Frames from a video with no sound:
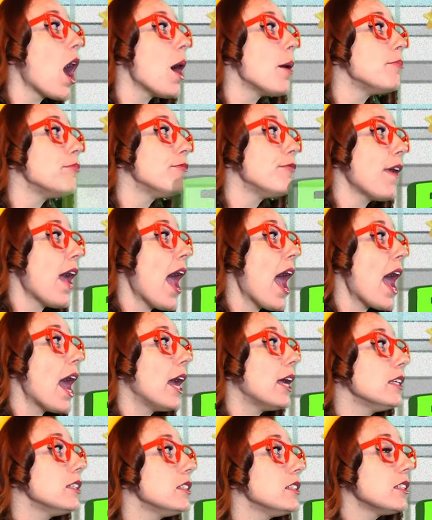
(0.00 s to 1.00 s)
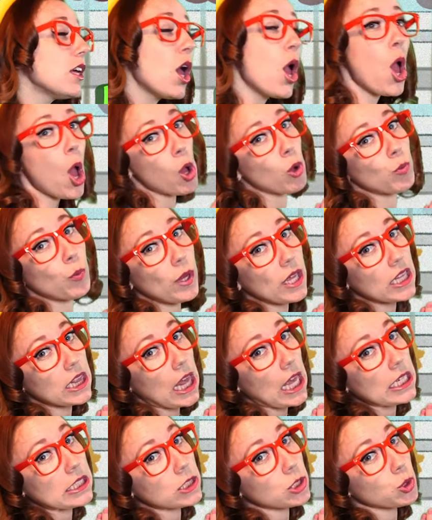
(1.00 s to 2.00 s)
up fast. We'd
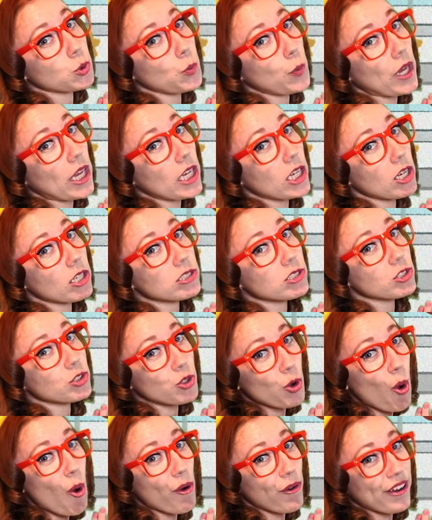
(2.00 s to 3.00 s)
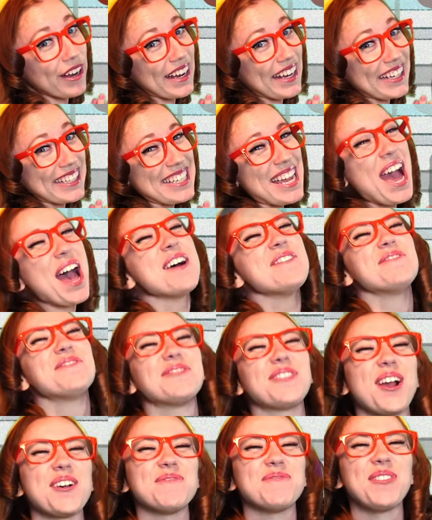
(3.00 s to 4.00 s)
like to read a story
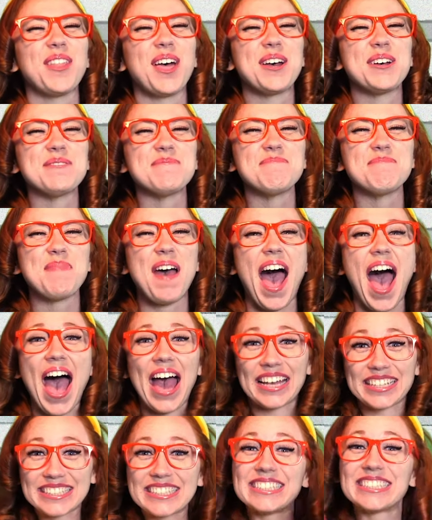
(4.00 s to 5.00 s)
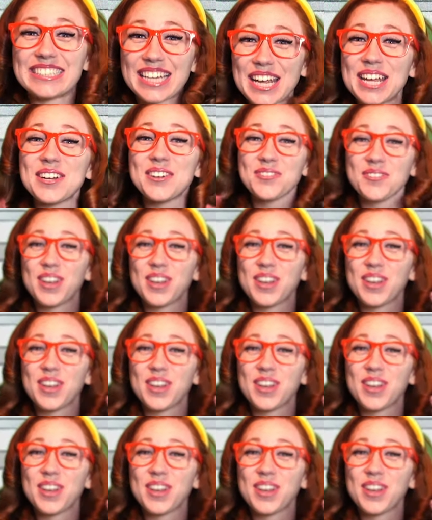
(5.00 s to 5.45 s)
from the past. Say it